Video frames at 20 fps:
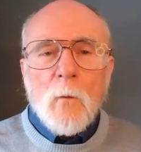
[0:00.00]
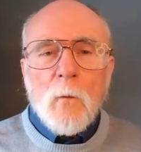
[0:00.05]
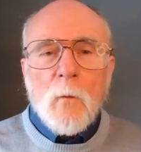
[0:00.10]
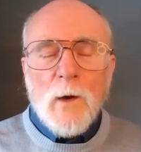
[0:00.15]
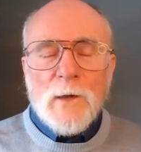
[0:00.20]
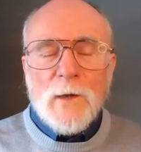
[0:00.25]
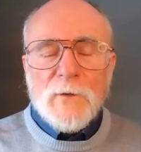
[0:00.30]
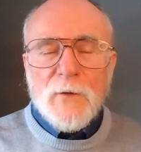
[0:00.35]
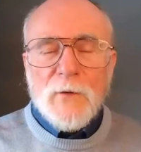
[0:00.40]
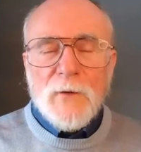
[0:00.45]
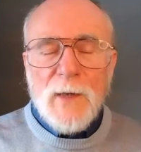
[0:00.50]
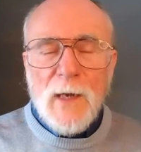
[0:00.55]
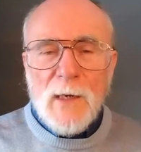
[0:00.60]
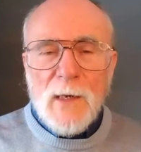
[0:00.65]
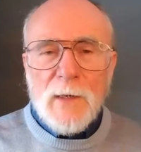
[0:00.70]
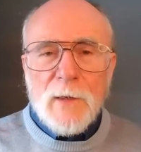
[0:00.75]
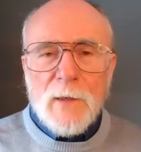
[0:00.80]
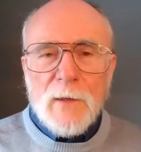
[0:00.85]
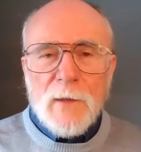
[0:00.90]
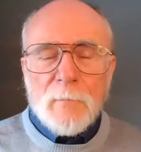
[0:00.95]
Once
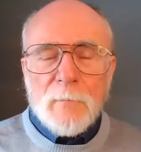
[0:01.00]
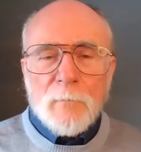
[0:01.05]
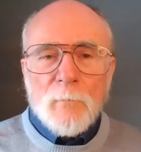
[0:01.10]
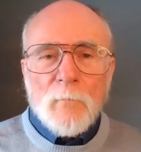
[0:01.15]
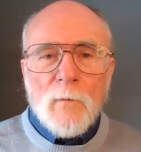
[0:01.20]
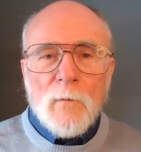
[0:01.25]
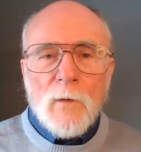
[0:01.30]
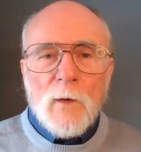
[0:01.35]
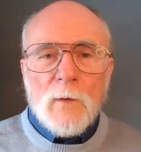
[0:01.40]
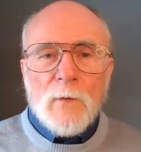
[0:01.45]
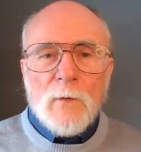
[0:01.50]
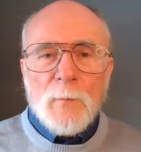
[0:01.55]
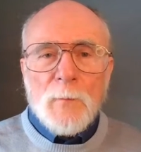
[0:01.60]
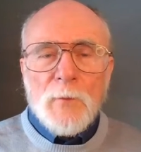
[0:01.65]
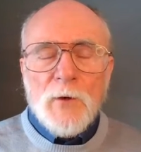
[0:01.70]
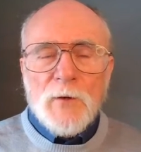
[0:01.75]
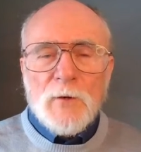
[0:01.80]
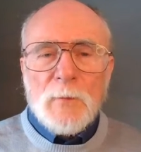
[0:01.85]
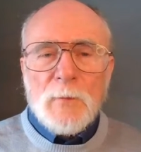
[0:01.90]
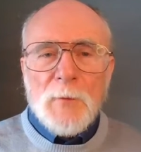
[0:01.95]
stated, the
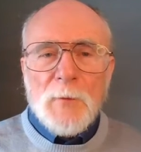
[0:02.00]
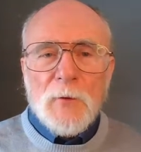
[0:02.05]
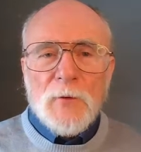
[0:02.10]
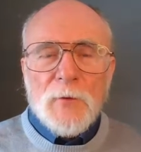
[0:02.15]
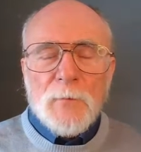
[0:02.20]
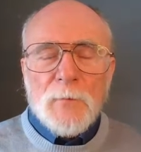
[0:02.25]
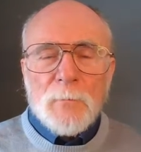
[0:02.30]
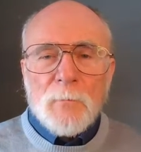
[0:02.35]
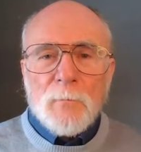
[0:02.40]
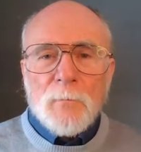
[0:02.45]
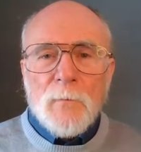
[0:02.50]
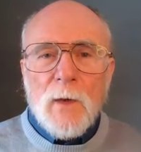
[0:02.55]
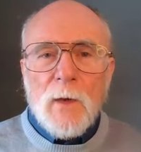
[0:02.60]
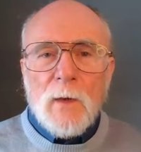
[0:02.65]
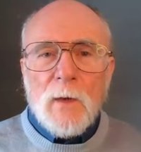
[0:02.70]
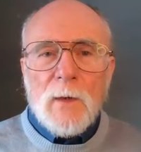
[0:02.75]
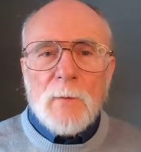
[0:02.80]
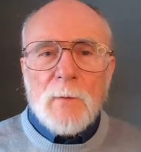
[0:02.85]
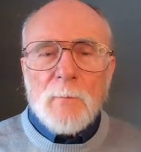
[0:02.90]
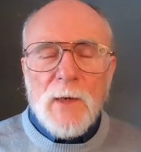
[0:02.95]
principles
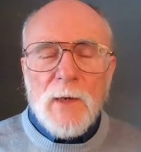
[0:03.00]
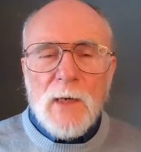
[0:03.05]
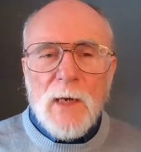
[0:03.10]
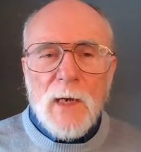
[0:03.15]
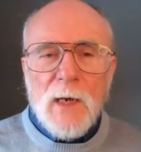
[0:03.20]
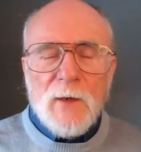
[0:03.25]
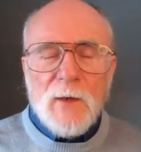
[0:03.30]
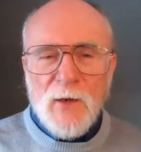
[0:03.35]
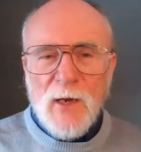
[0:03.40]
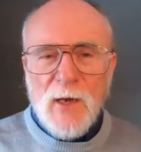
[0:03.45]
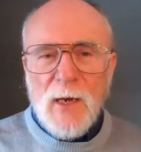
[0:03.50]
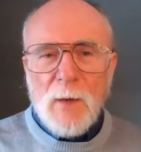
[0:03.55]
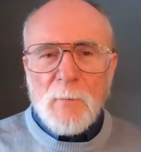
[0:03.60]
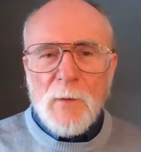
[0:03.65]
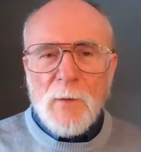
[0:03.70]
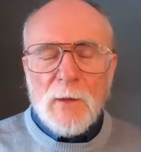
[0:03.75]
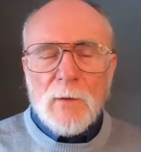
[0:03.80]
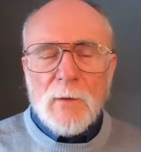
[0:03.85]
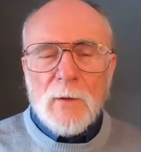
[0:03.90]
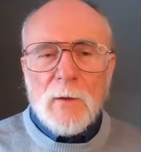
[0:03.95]
can be
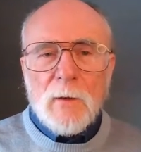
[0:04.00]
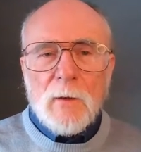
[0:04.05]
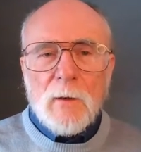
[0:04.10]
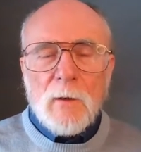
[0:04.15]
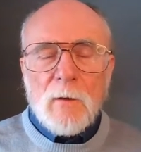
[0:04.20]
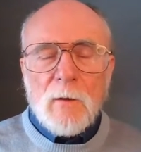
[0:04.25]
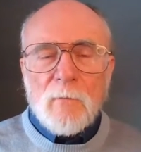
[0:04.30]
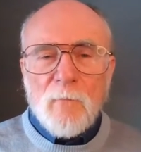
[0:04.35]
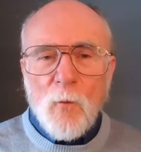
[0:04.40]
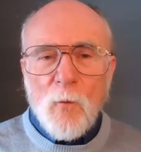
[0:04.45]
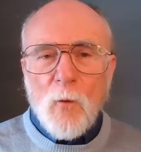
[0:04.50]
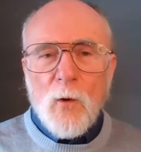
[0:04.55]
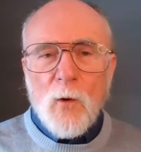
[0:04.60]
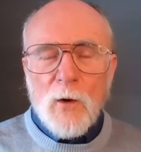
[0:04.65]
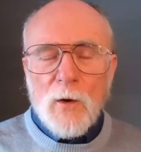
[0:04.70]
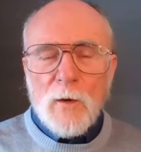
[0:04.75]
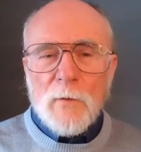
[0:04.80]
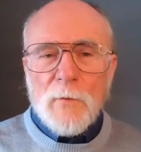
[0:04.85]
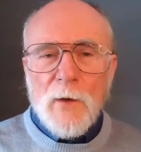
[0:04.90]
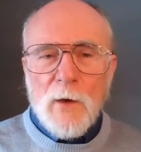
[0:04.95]
examined
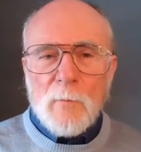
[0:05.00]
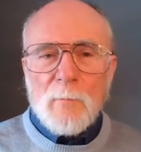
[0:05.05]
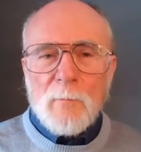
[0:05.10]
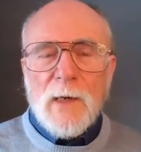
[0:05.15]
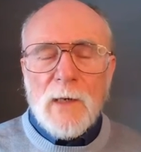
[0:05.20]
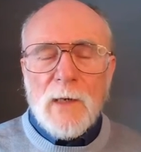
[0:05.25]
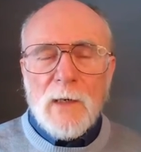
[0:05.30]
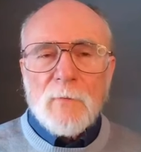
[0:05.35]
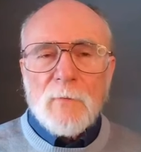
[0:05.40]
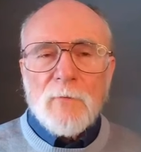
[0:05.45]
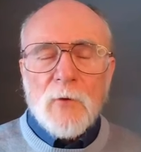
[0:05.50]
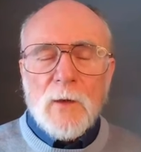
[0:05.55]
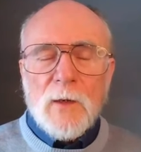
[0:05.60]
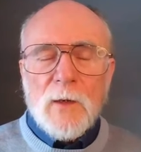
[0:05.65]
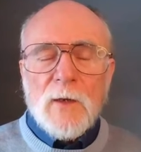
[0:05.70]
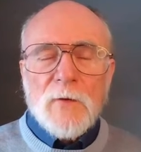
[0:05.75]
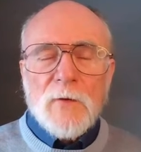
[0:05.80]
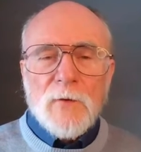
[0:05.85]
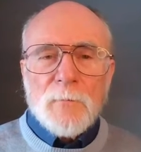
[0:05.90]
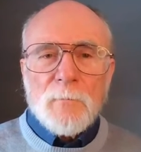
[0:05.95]
for their
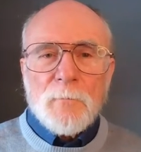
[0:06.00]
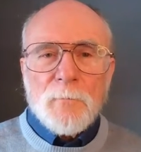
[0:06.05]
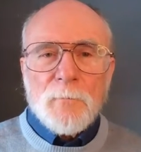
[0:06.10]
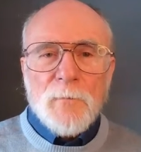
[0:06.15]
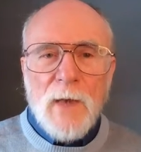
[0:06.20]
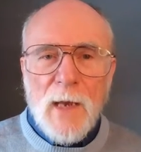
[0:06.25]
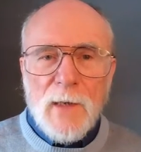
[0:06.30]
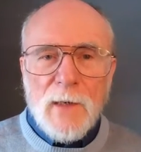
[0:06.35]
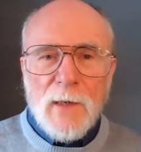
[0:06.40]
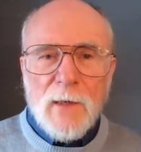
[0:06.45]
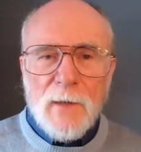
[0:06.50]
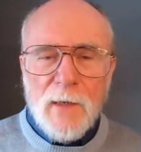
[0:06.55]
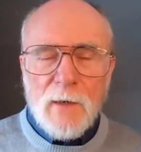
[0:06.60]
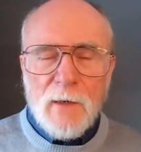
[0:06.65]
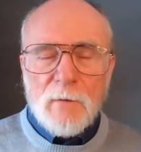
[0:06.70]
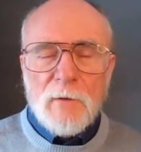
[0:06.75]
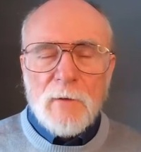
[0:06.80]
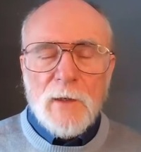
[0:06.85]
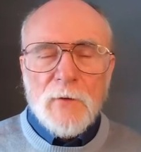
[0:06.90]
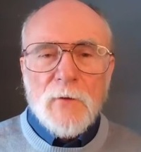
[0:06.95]
meaningfulness and
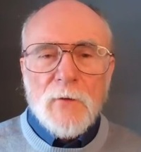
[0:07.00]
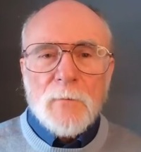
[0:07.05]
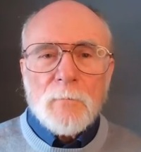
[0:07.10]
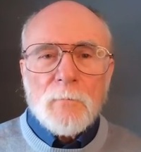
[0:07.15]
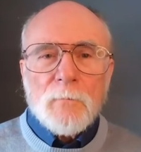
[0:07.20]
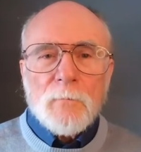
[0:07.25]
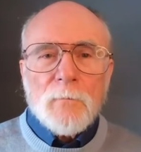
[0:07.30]
adherence.